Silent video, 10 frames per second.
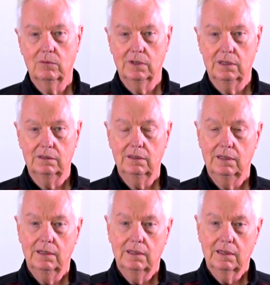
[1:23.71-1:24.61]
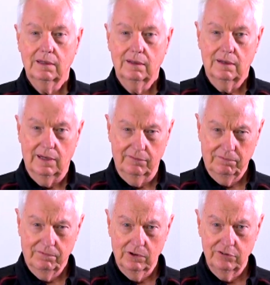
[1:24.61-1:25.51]
Well, I
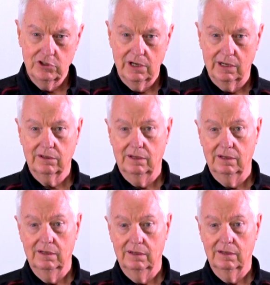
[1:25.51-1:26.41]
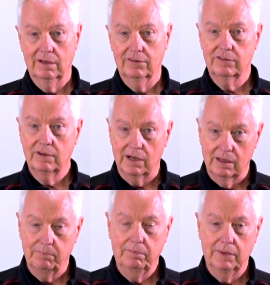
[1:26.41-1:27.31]
first checked on uh, his
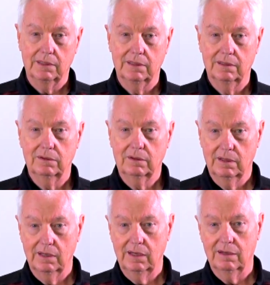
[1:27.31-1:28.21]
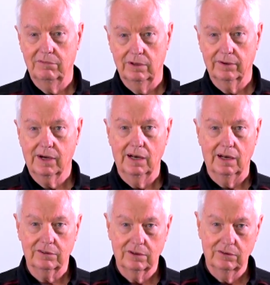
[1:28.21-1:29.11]
setup. Uh, did he have all the
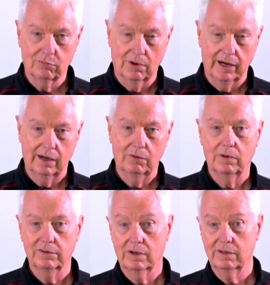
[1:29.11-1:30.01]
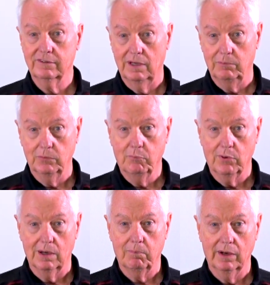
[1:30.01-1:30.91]
connections right? Was it assembled
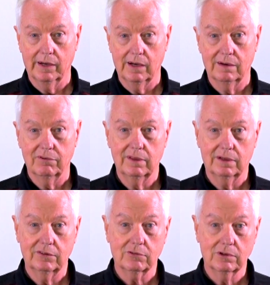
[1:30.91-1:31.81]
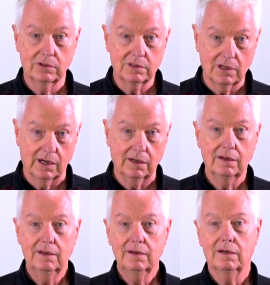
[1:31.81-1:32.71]
properly? Everything screwed tight
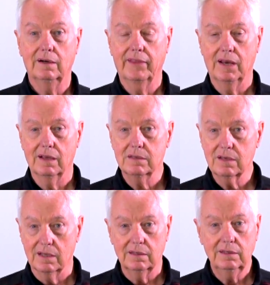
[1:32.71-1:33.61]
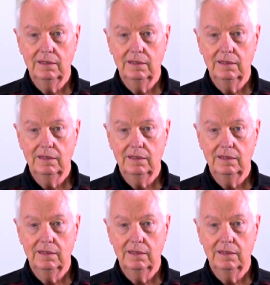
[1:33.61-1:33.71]
on the antenna?